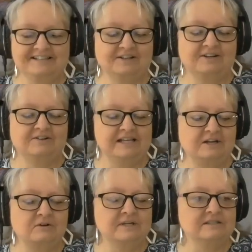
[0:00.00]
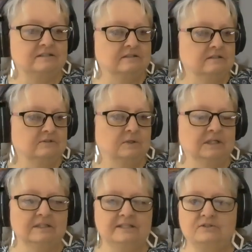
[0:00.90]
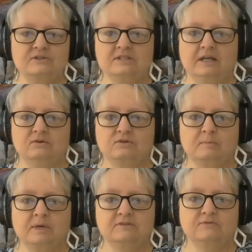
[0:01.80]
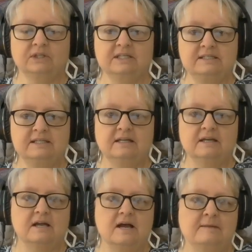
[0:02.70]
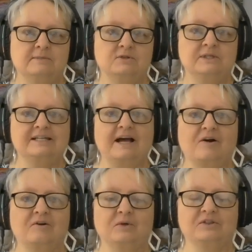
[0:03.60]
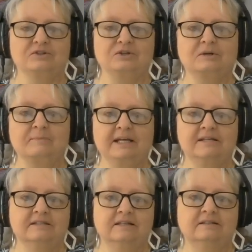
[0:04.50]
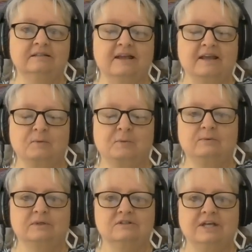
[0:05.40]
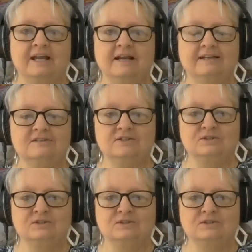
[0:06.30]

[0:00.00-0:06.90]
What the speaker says: So as always, to our listeners, thank you so much for listening. I'm Theresa Houck with the Journal Magazine, and we will chat again